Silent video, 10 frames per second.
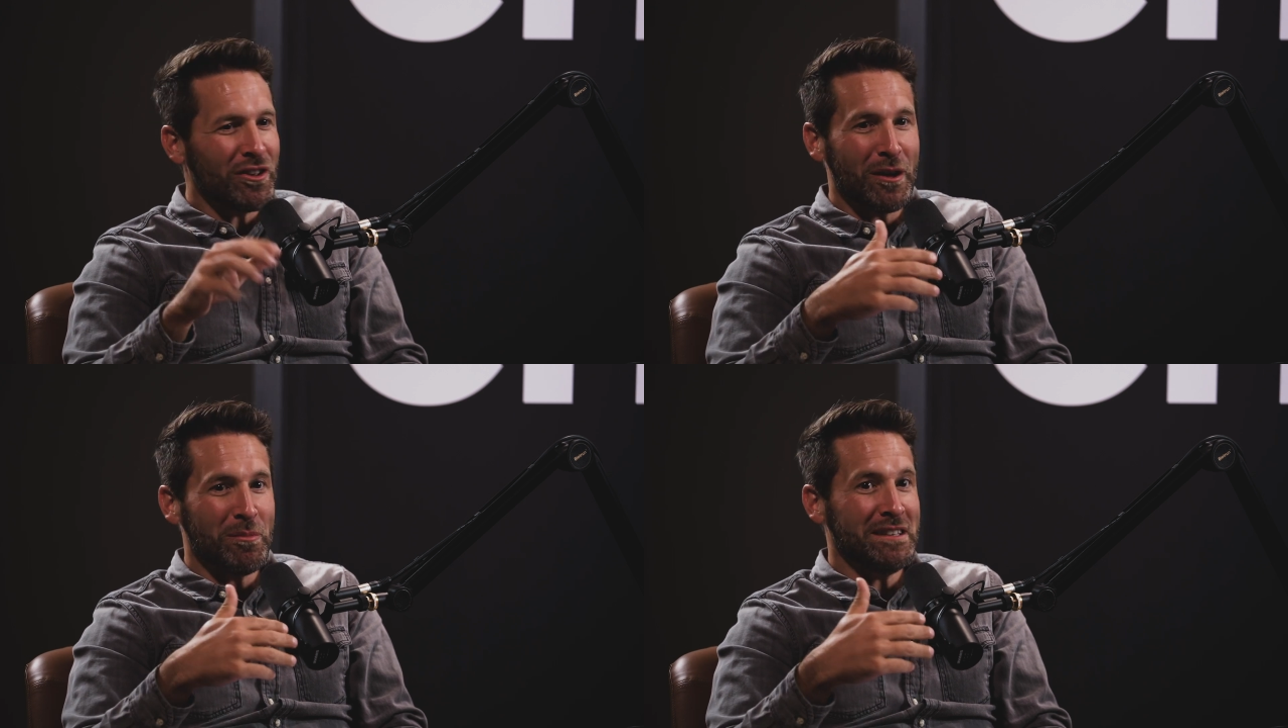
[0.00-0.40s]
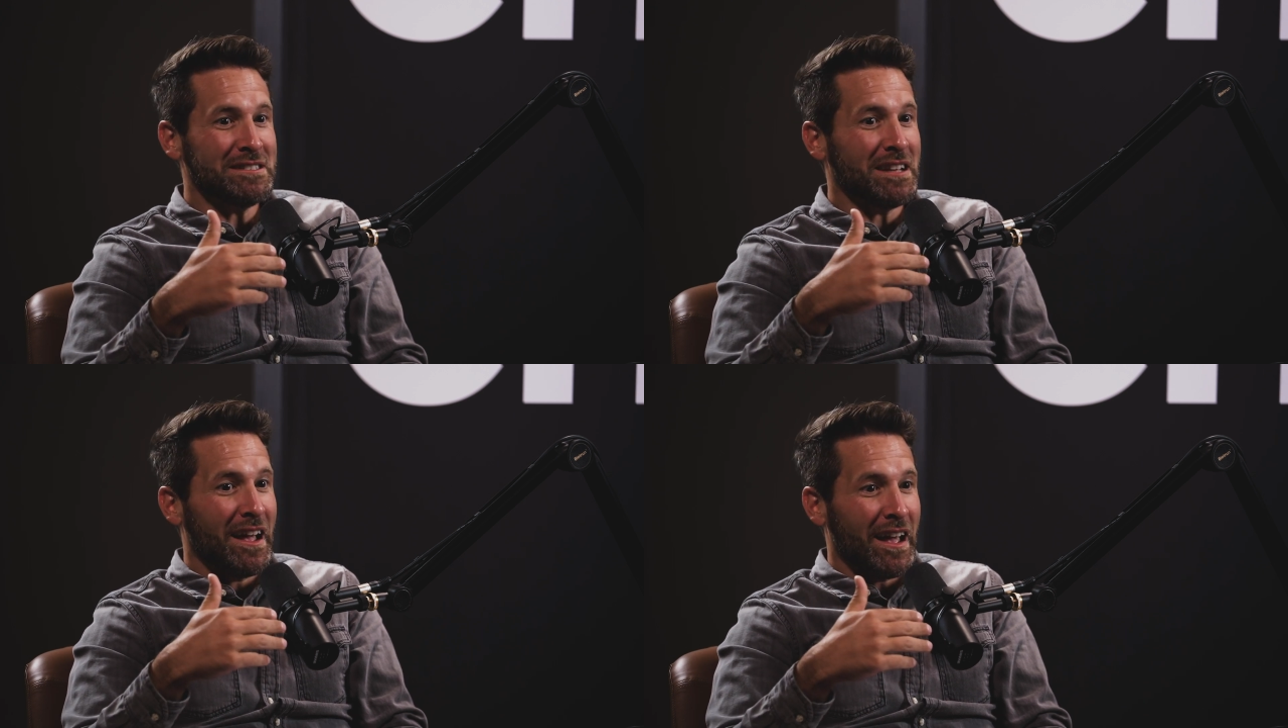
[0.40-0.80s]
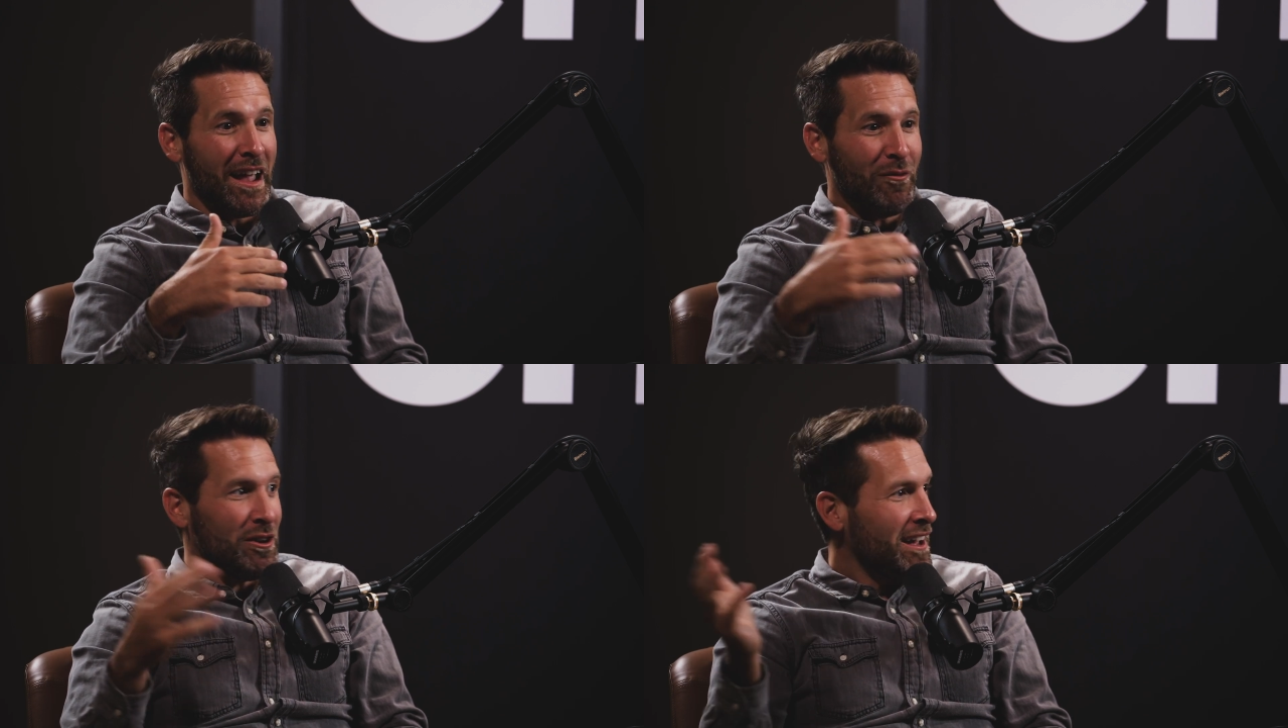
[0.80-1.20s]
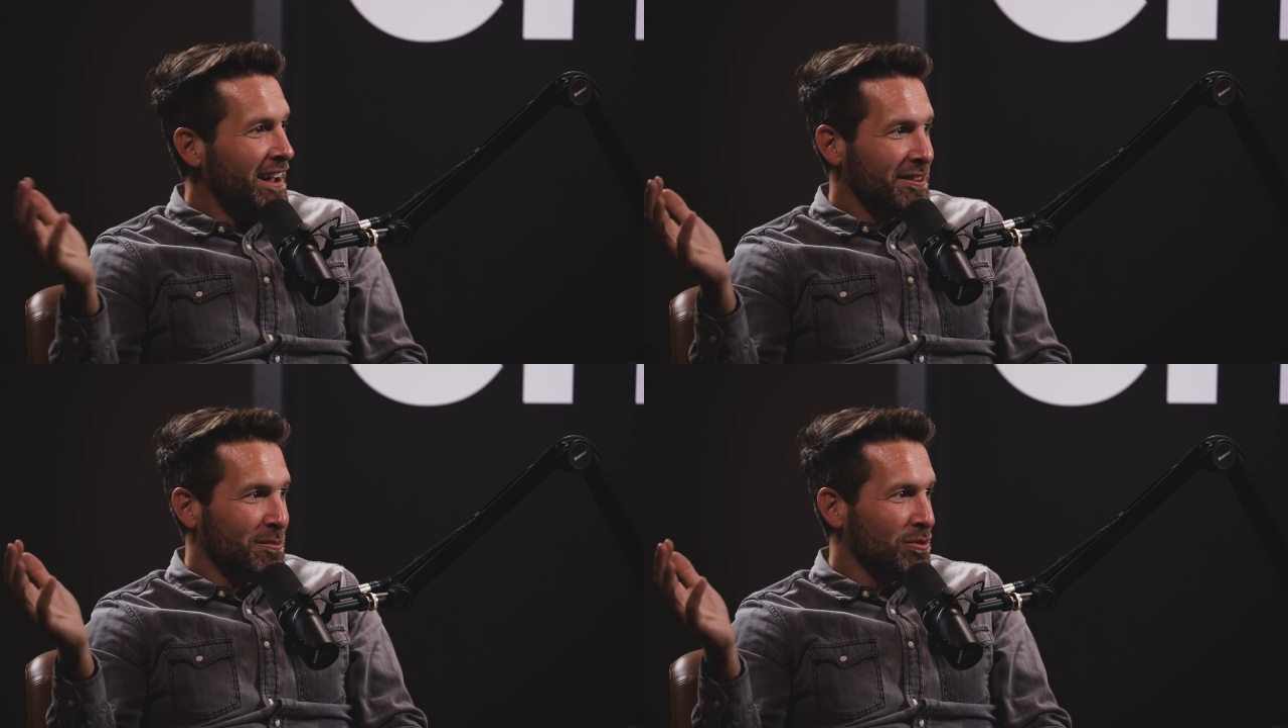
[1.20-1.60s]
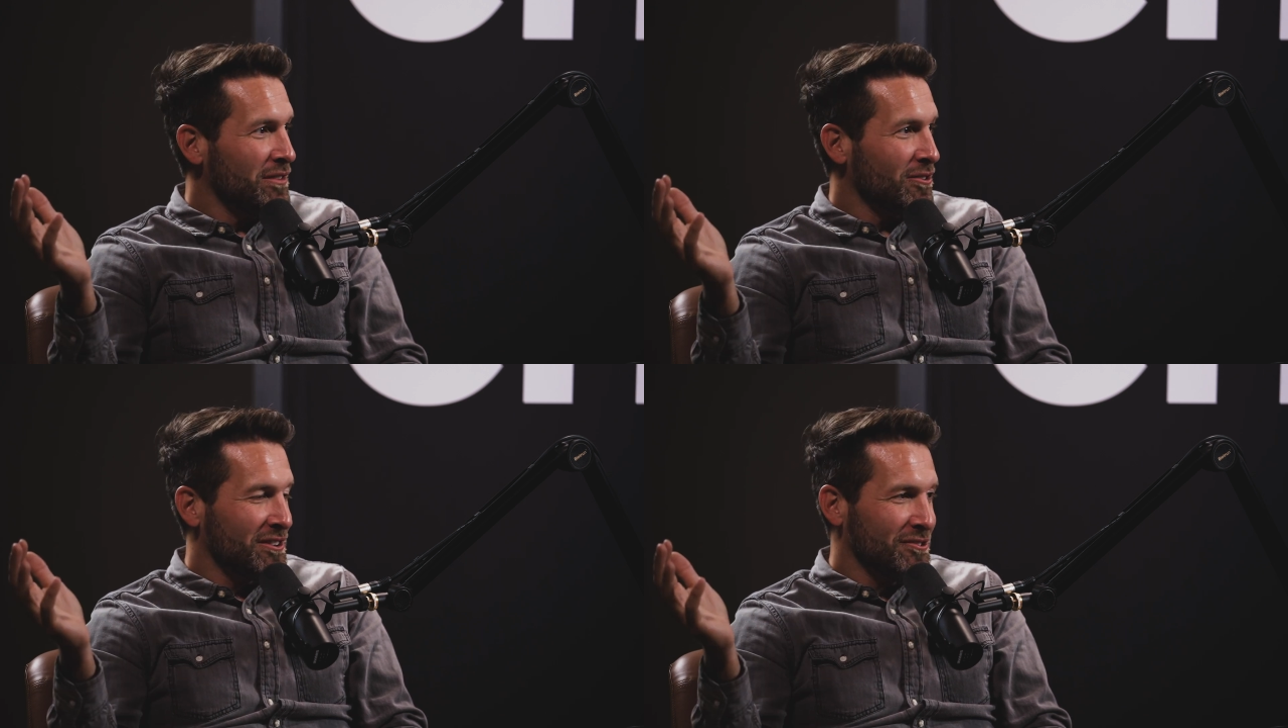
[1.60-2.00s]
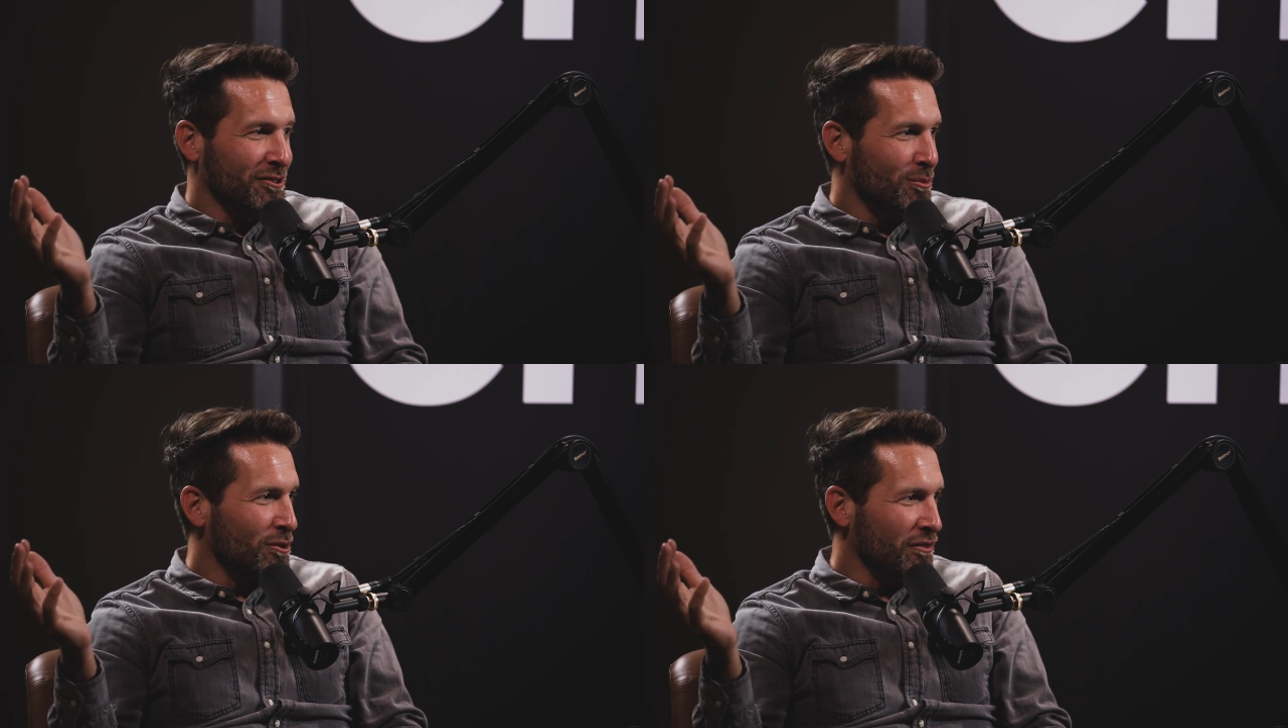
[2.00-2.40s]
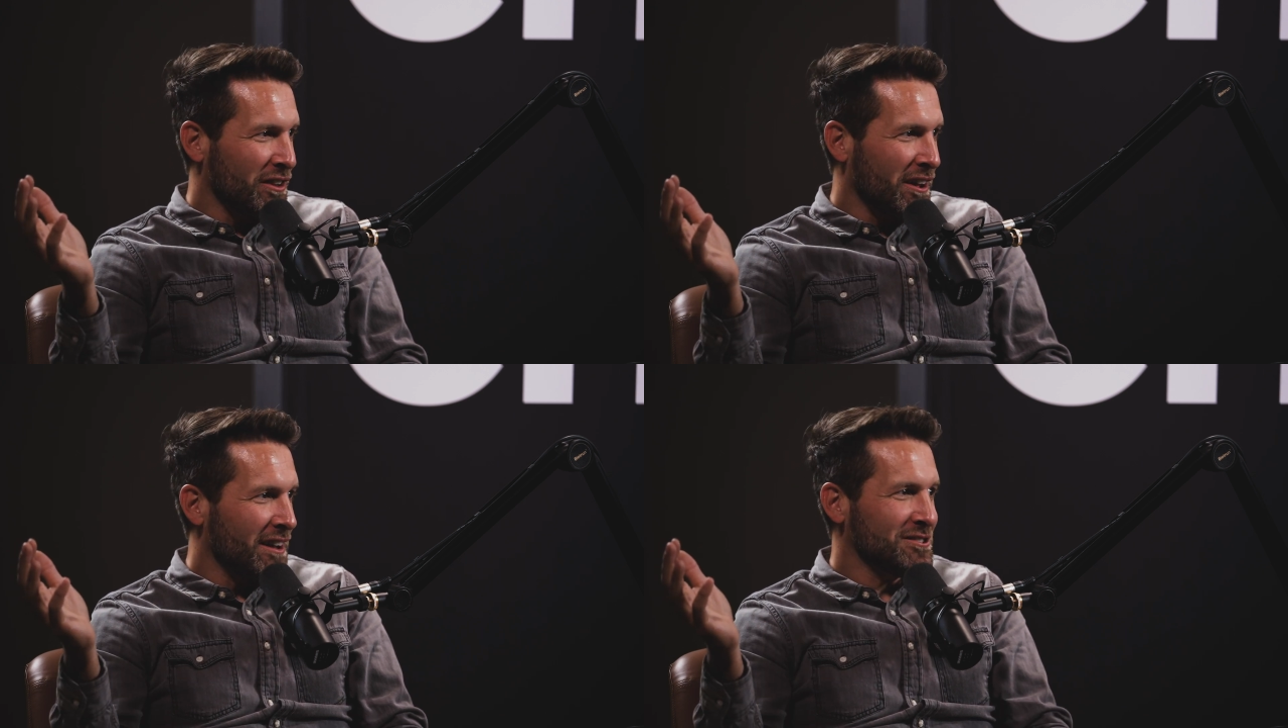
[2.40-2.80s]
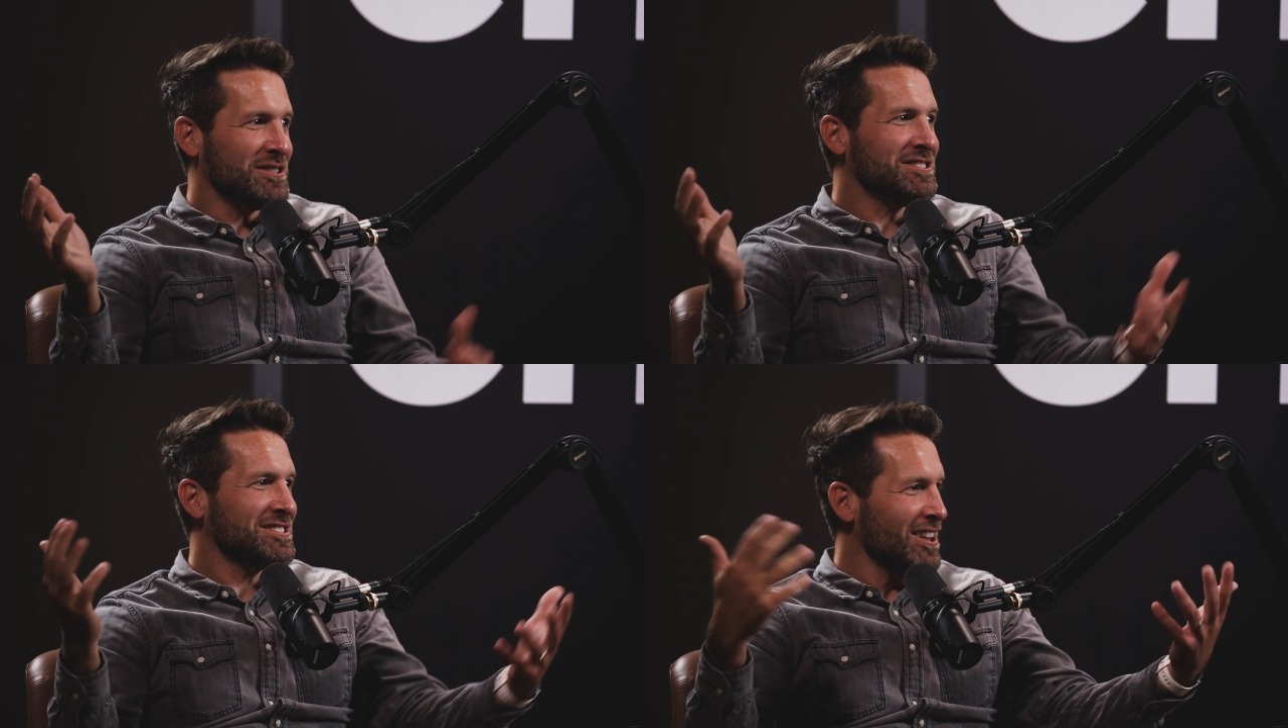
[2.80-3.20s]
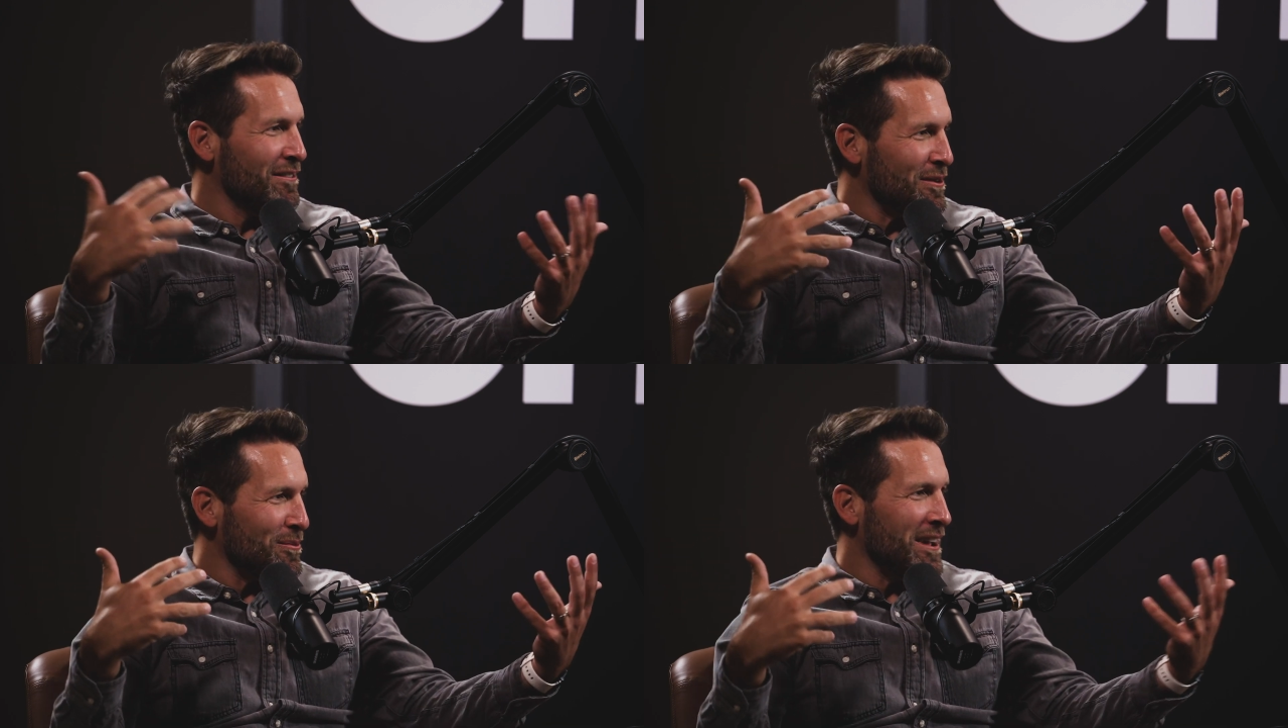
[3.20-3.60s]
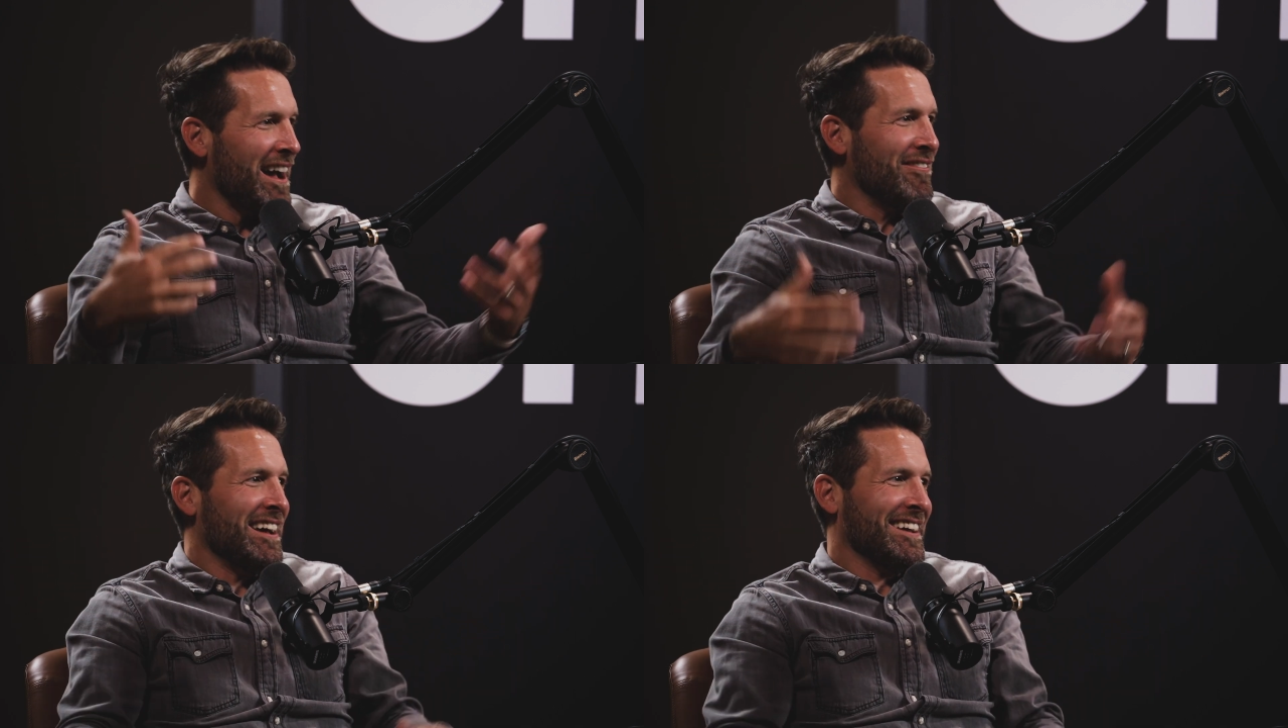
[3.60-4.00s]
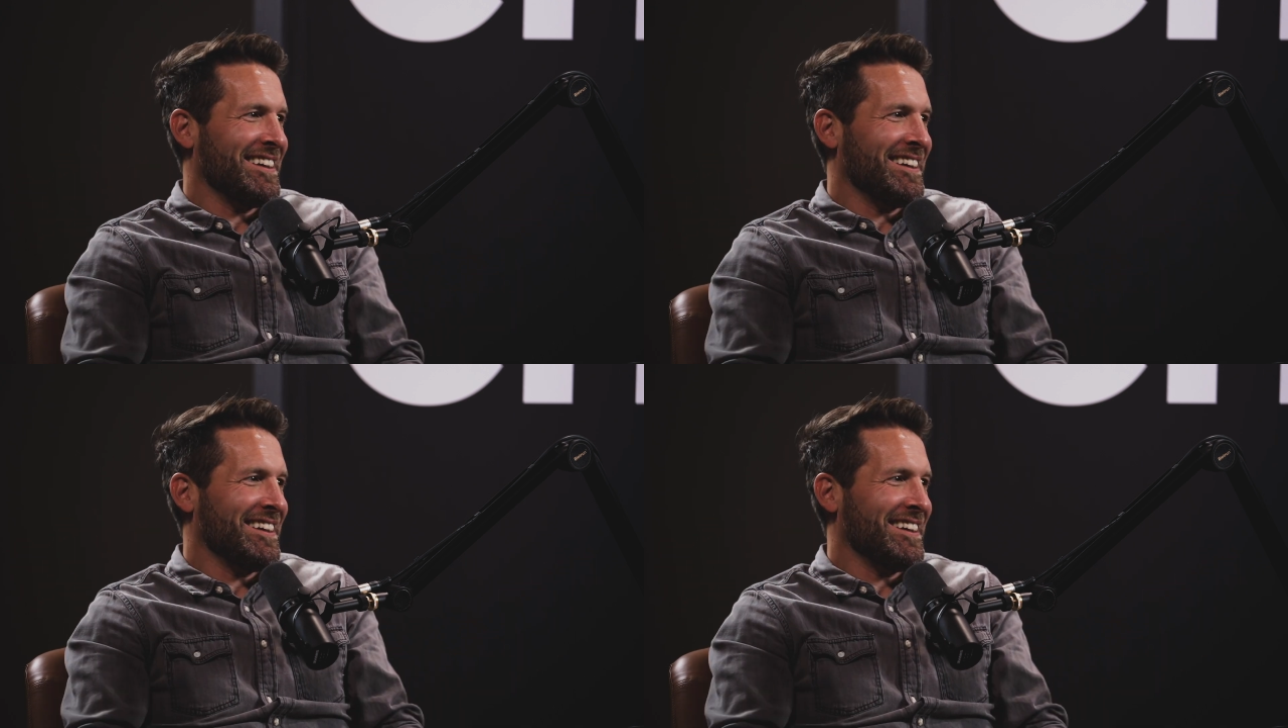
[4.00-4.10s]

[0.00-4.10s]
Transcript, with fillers: That means every day the believer can do the yeah. will of the God. So I just love that we have that